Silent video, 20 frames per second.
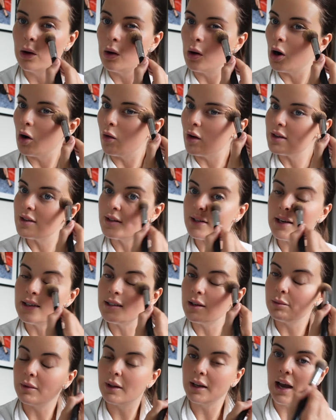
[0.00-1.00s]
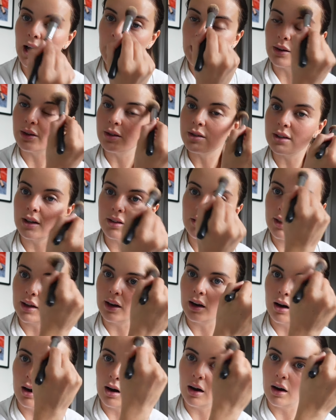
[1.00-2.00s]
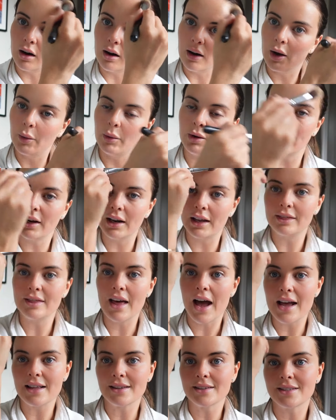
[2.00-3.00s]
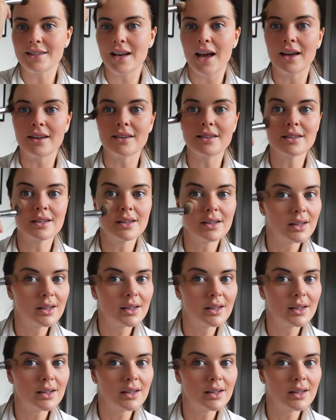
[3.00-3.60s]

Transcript: Or I'd see something else and think, oh, I want it like that instead.